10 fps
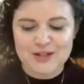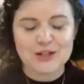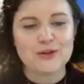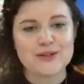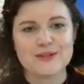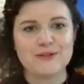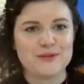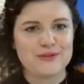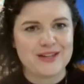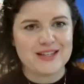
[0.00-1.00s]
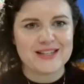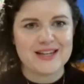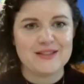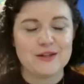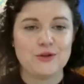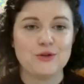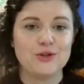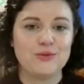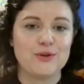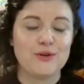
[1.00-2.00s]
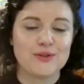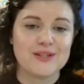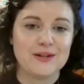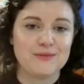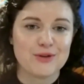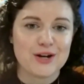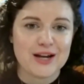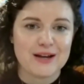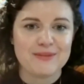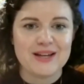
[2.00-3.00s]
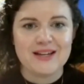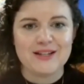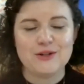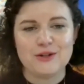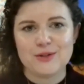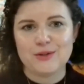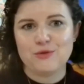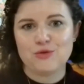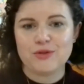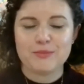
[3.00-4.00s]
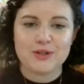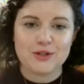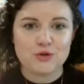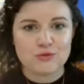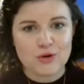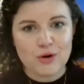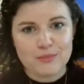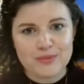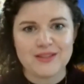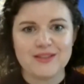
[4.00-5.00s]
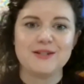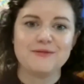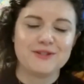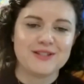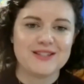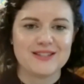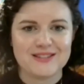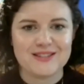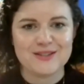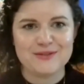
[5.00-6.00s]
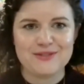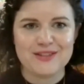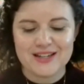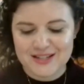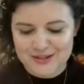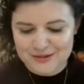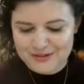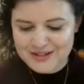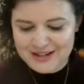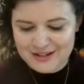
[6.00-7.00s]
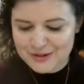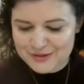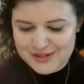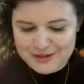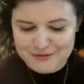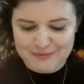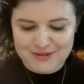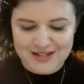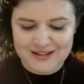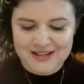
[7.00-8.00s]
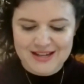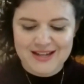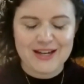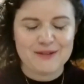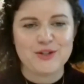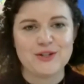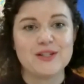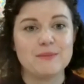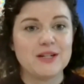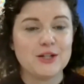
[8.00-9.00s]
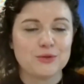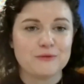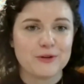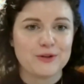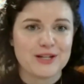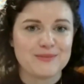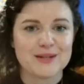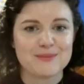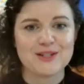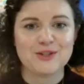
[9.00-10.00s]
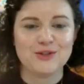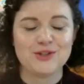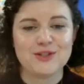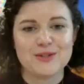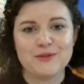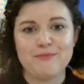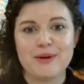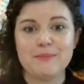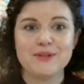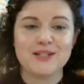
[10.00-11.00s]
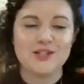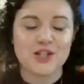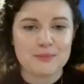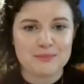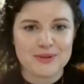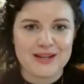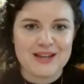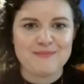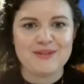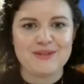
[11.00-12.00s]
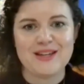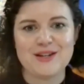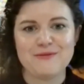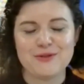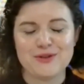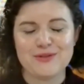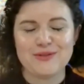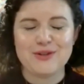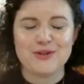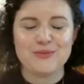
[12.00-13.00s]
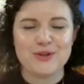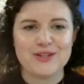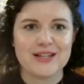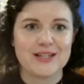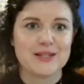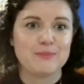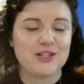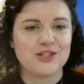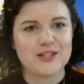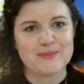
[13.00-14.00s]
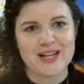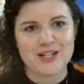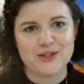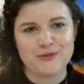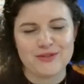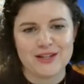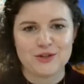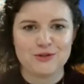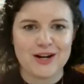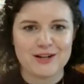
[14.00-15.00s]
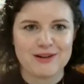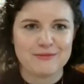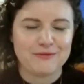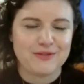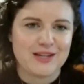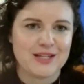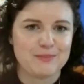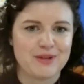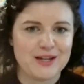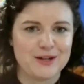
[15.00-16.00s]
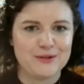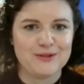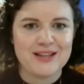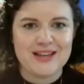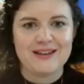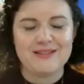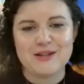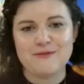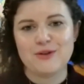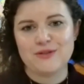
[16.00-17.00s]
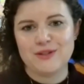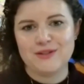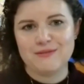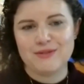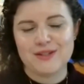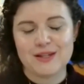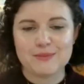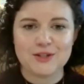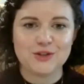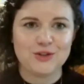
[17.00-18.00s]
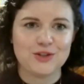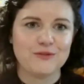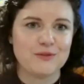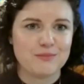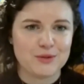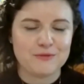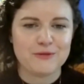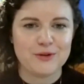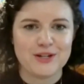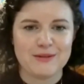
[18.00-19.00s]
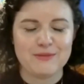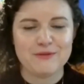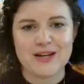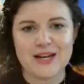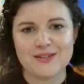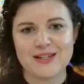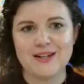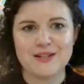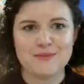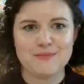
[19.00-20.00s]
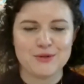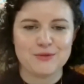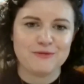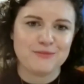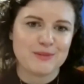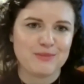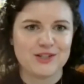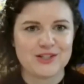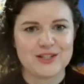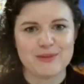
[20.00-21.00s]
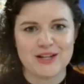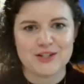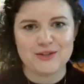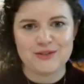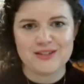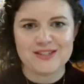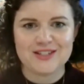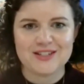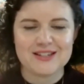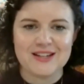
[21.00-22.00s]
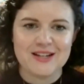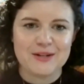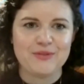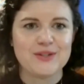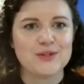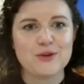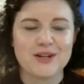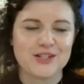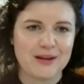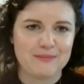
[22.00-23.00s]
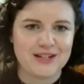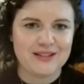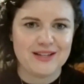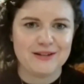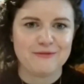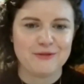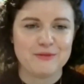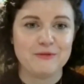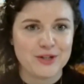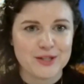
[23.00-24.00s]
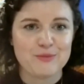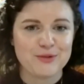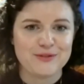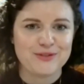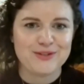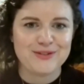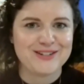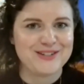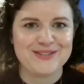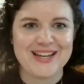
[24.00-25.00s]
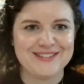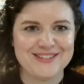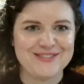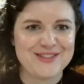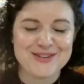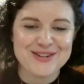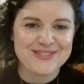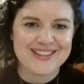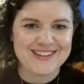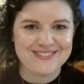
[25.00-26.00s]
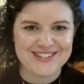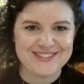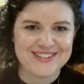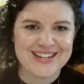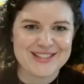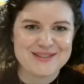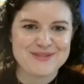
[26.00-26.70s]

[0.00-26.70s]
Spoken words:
lots of little things there that you could do with onset and rhyme. Sort of drip to drop, and the difference sort of there. So yeah, a lot of stuff happening. Some initial phoneme substitution, sort of bump to jump. But then you've got, words like splish and splash. You've got that trigraph of the SPL, and then you've got the substitution of the middle phoneme, the vowel sound in the middle, from splish to splash. So there's so much happening there from a phonics point of view. I don't know, Anna, if you thought about that when you were writing